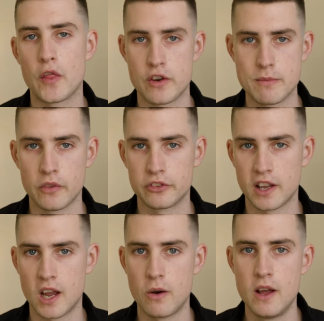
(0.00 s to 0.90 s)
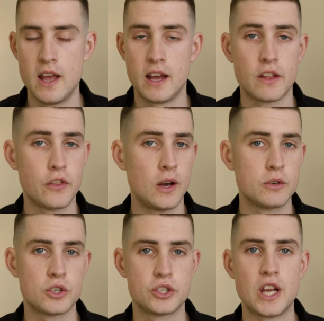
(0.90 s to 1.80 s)
3 months ago, and I thought I'd
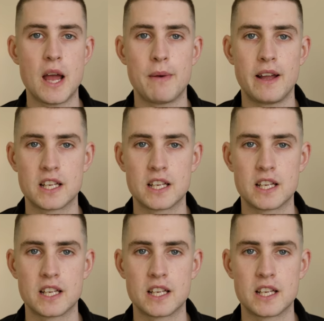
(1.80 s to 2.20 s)
just share my